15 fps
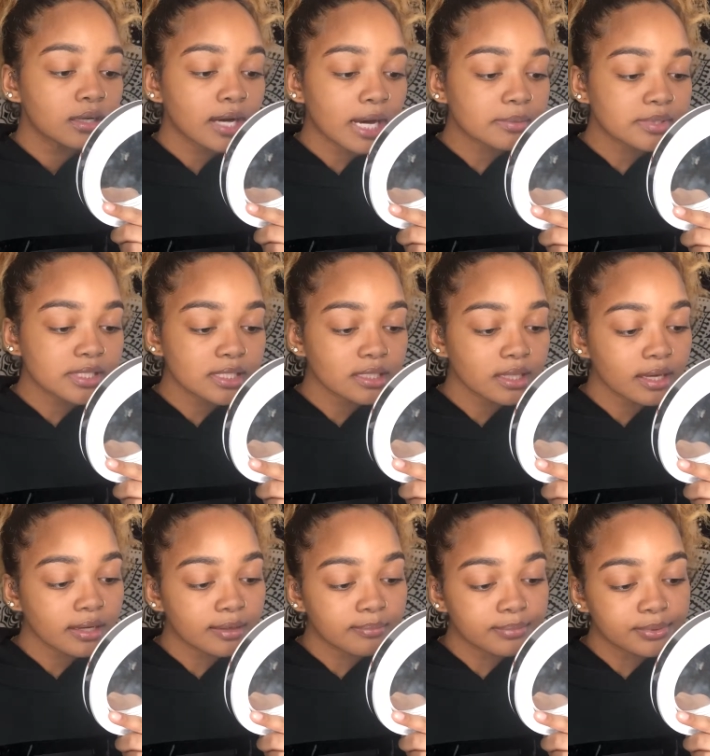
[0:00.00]
I'm seeing
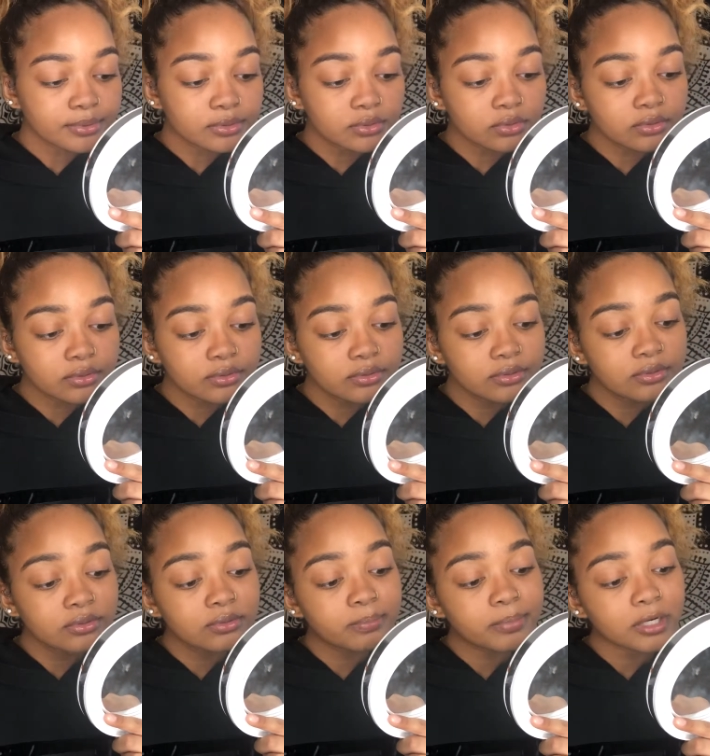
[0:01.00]
like
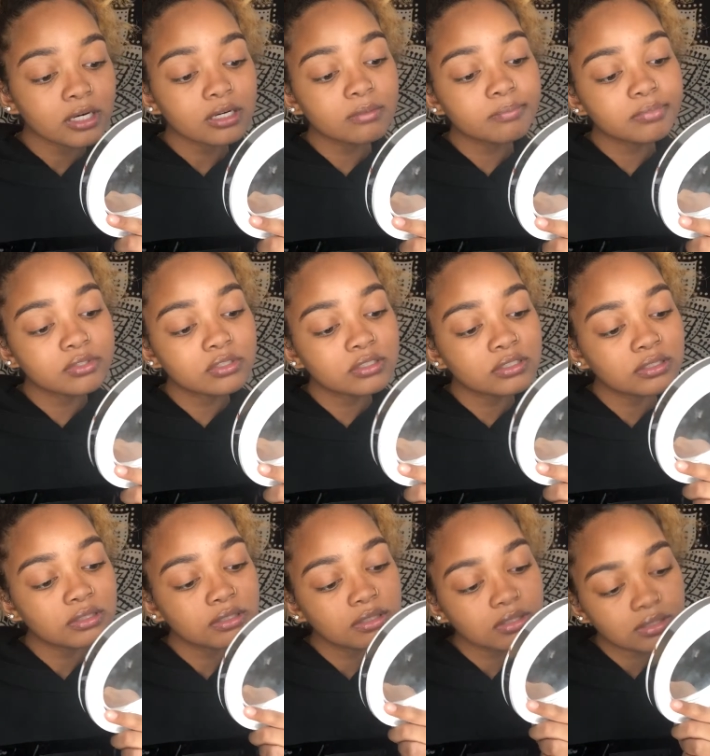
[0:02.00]
blue,
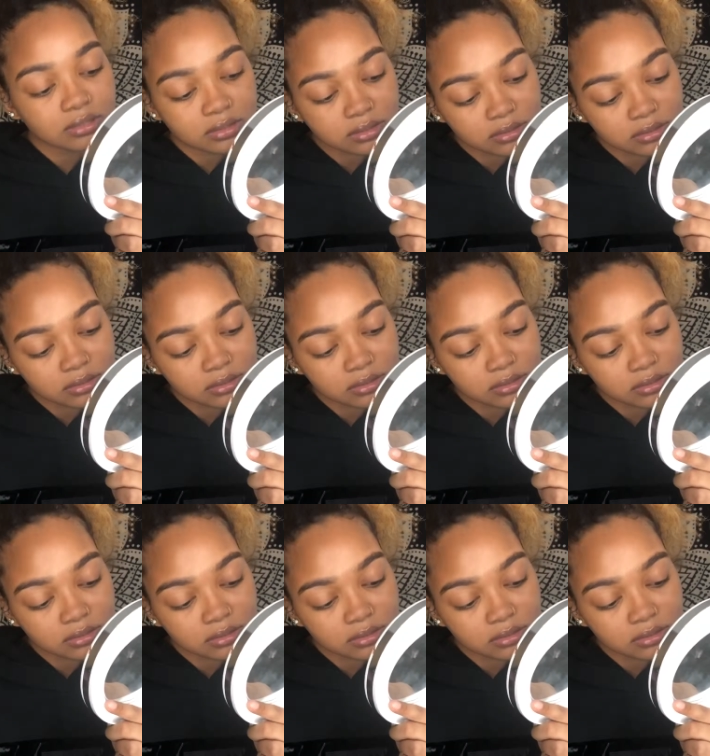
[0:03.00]
purple,